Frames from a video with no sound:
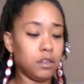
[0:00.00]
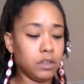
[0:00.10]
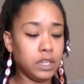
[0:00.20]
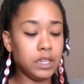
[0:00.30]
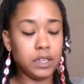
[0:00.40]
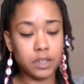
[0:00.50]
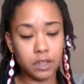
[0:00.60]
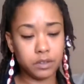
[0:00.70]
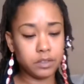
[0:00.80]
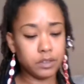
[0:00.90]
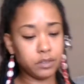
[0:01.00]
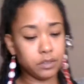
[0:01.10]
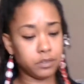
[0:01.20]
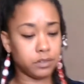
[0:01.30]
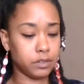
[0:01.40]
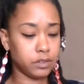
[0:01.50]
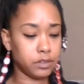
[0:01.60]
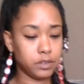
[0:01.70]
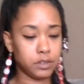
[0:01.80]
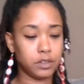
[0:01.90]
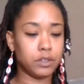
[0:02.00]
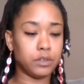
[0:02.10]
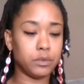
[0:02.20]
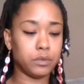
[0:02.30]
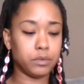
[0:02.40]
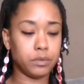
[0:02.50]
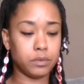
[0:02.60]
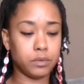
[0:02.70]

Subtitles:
eating healthier, you know,